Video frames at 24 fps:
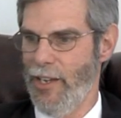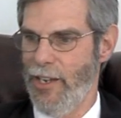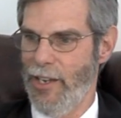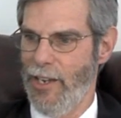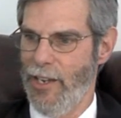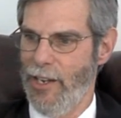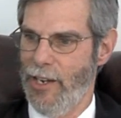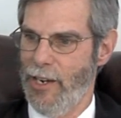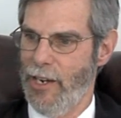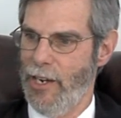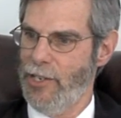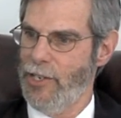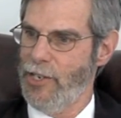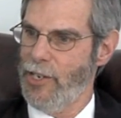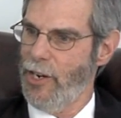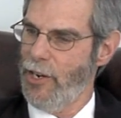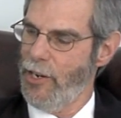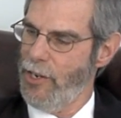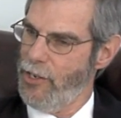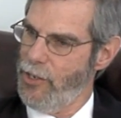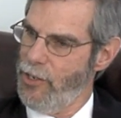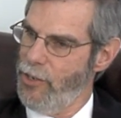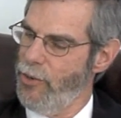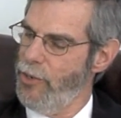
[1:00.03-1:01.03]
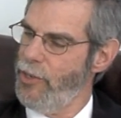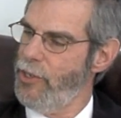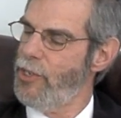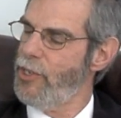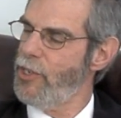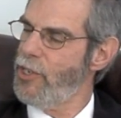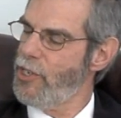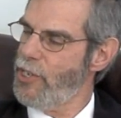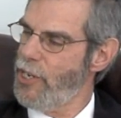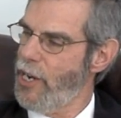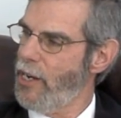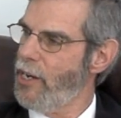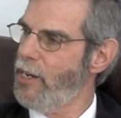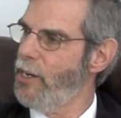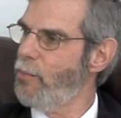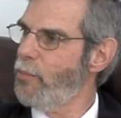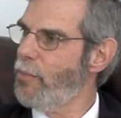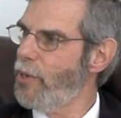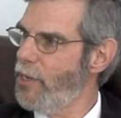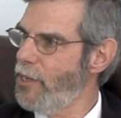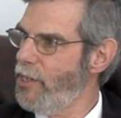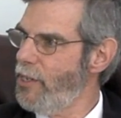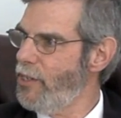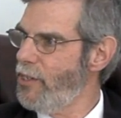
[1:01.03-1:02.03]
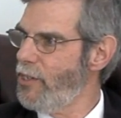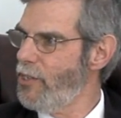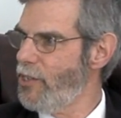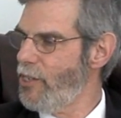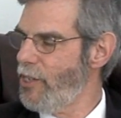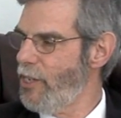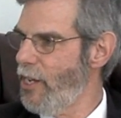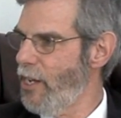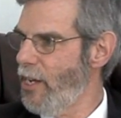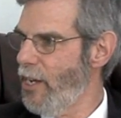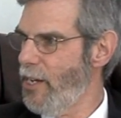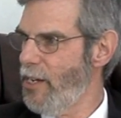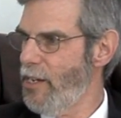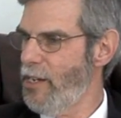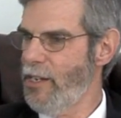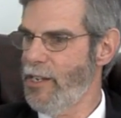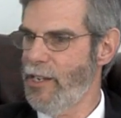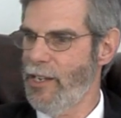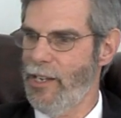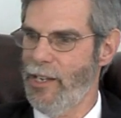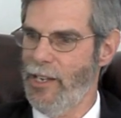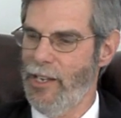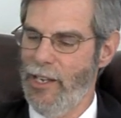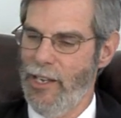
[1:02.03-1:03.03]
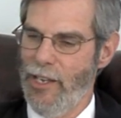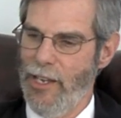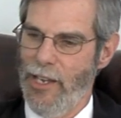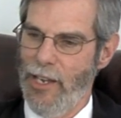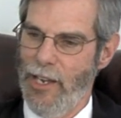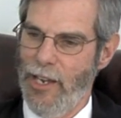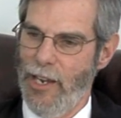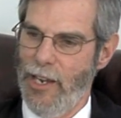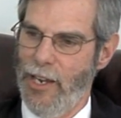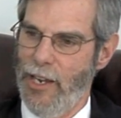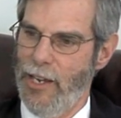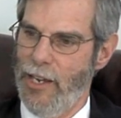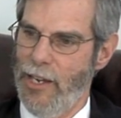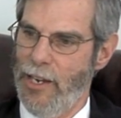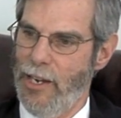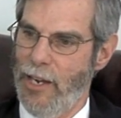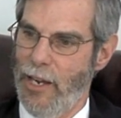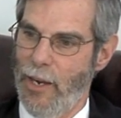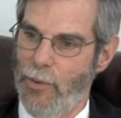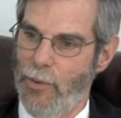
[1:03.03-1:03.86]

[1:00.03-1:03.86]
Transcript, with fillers: and I started doing just second opinions again and I